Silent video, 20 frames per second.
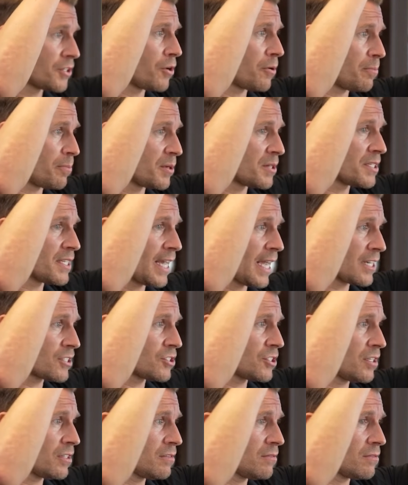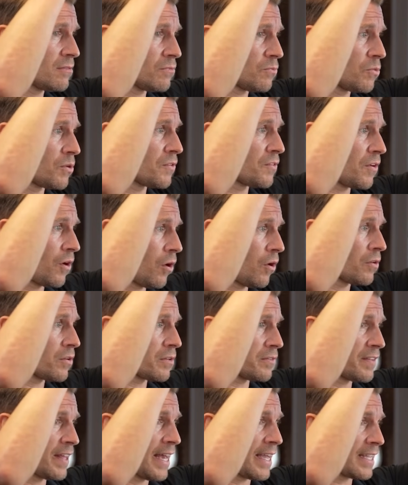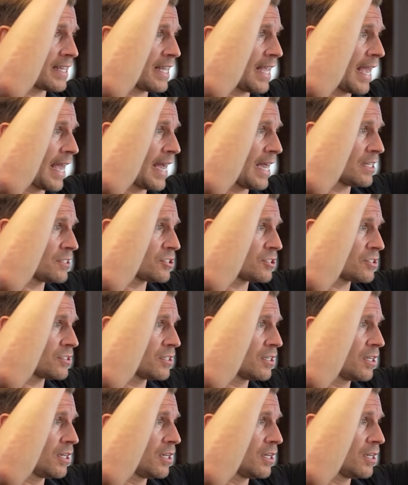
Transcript: your protection with all of that cash?